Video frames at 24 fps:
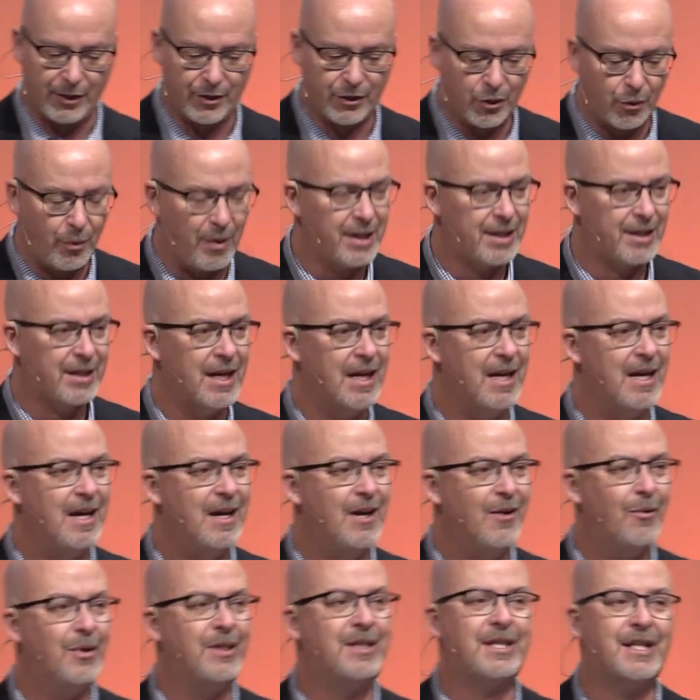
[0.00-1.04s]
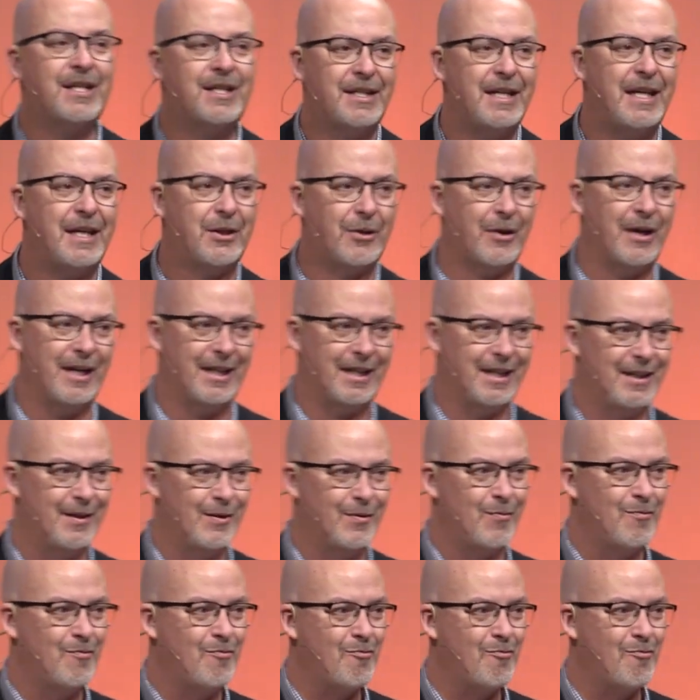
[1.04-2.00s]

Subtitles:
So what's the secret?